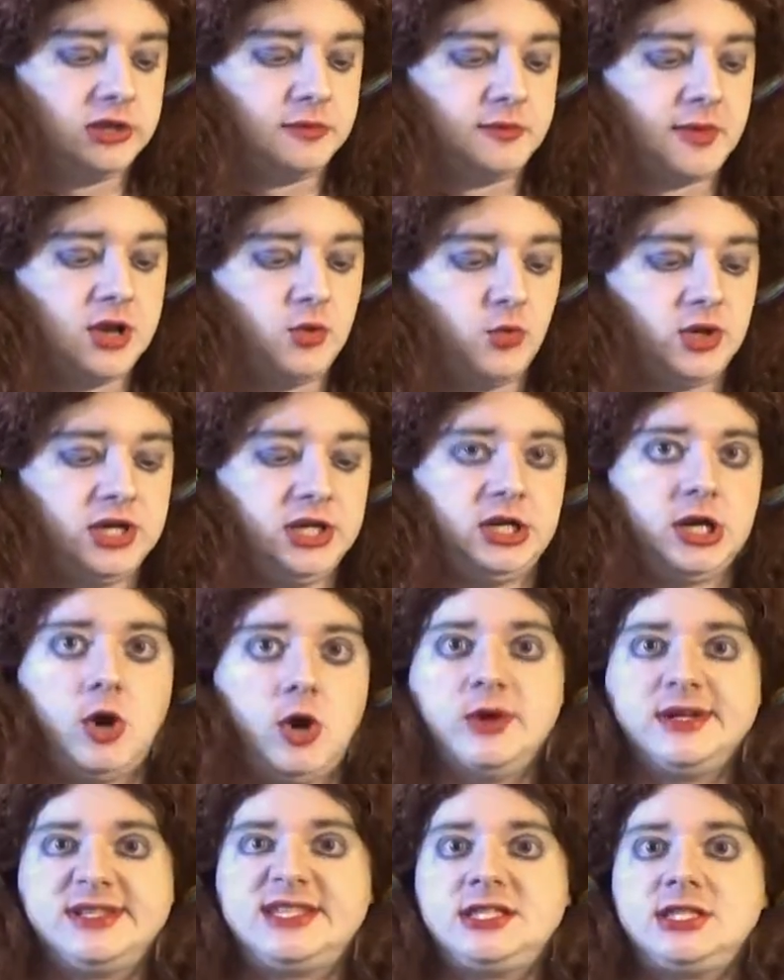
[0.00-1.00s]
You might want to
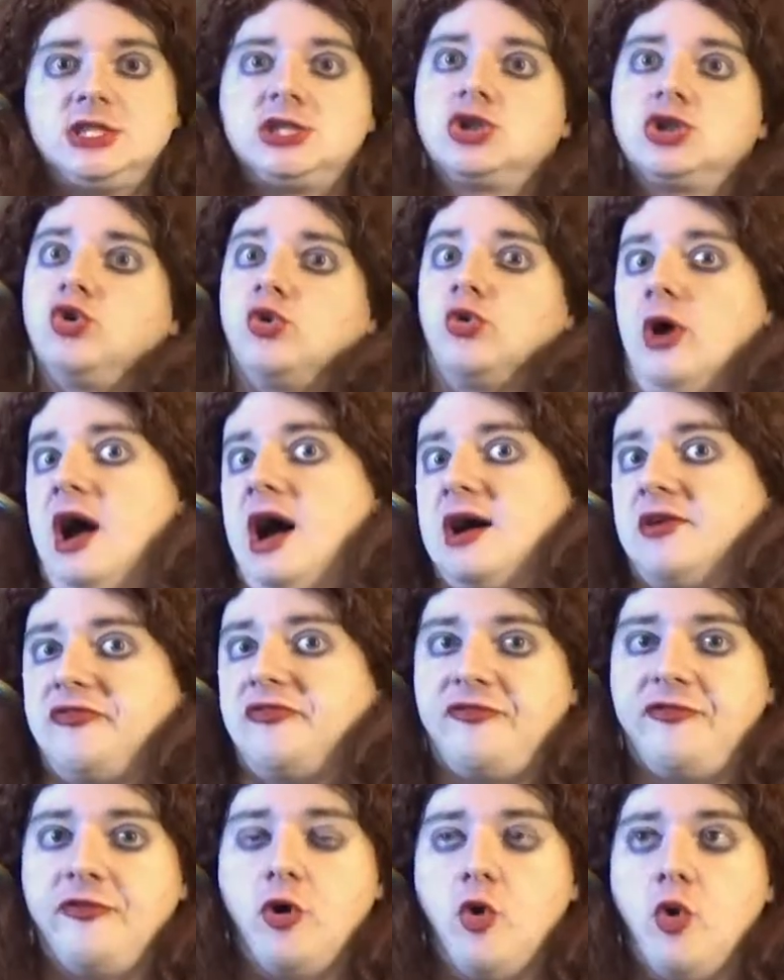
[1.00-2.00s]
go with
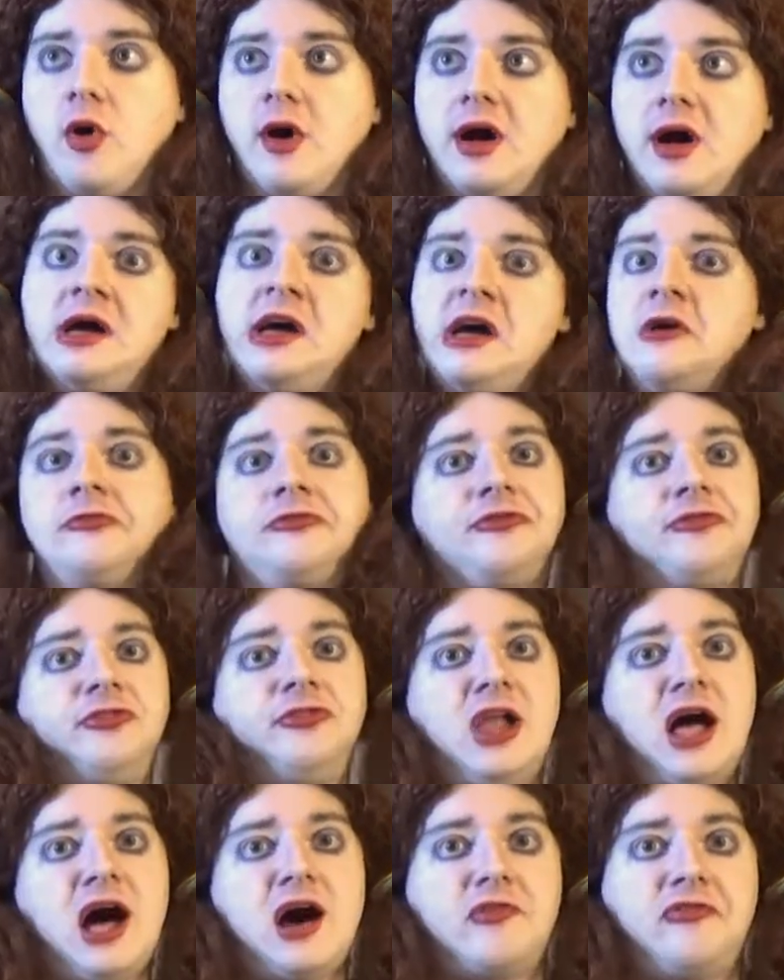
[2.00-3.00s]
Scruff, or
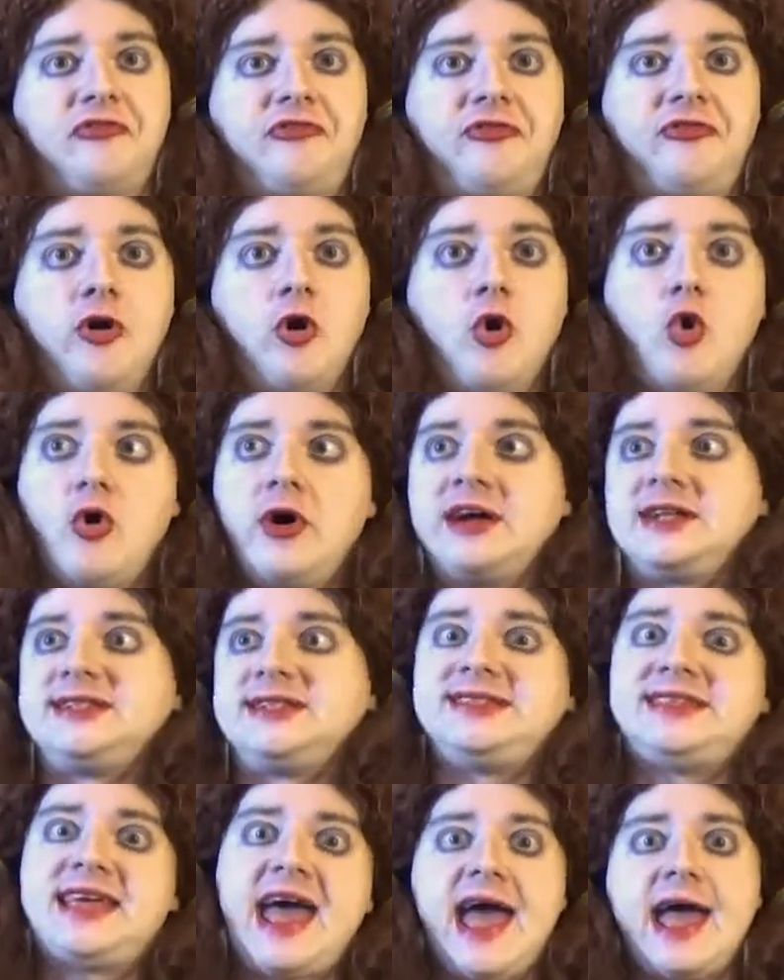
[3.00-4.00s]
Fluff, or
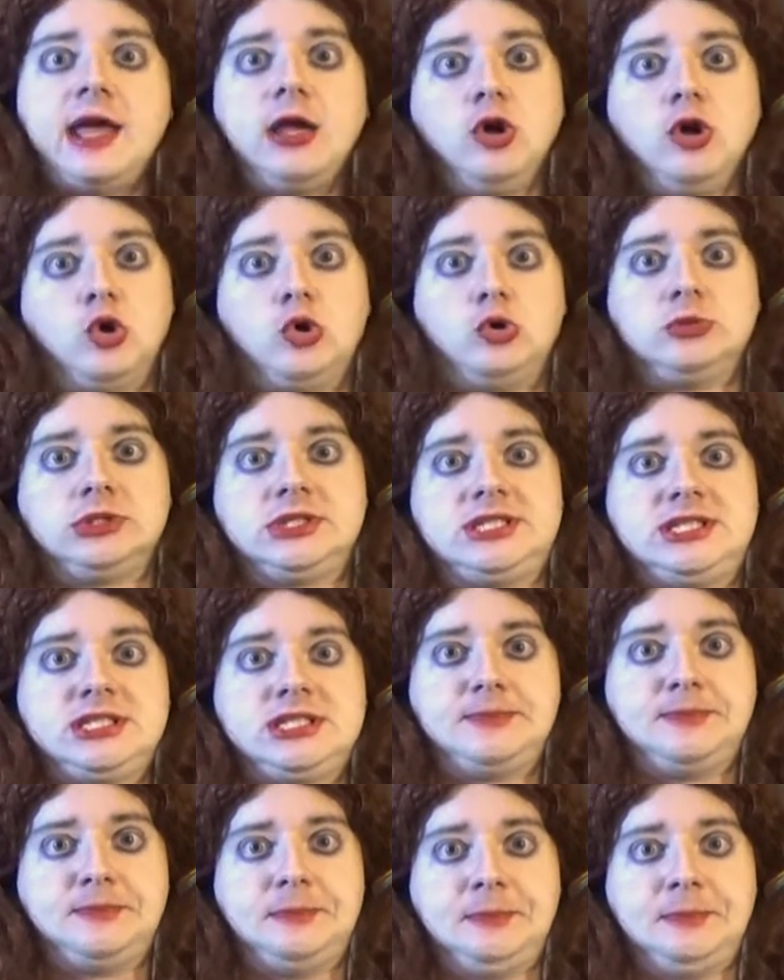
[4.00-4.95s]
Tangles.